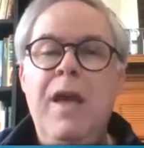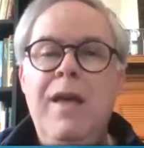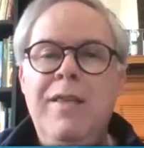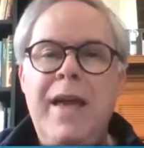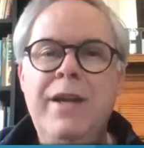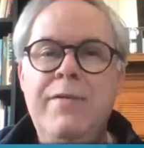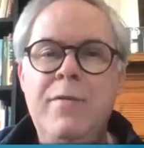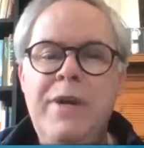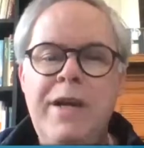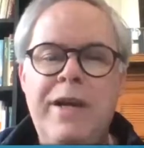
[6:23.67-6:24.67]
Thank you
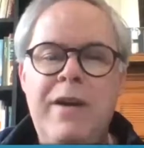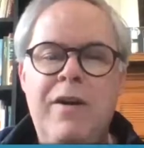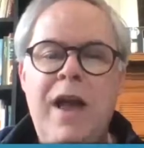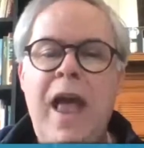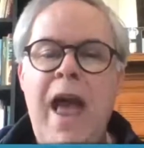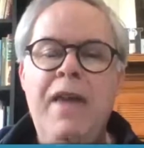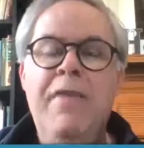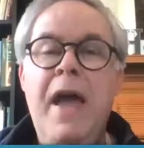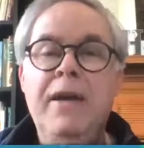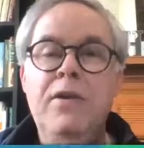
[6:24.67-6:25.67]
for being here, and
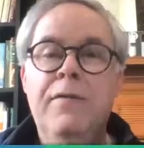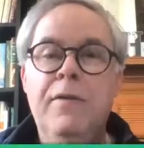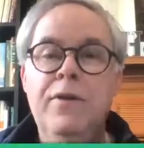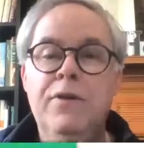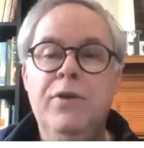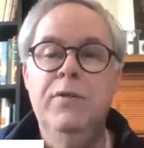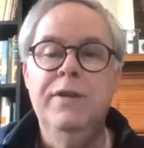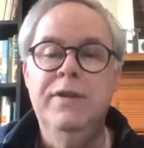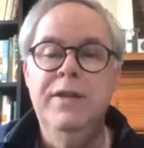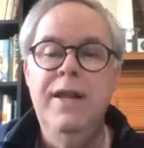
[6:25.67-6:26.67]
thank you for your
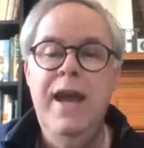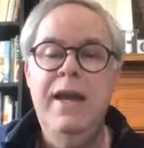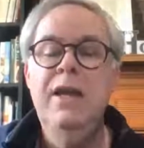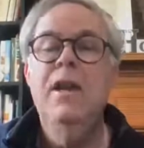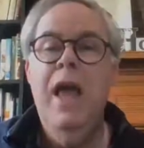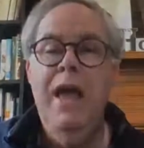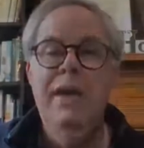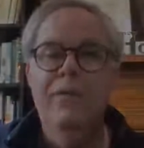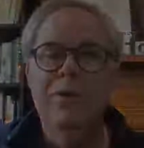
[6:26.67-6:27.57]
service today and every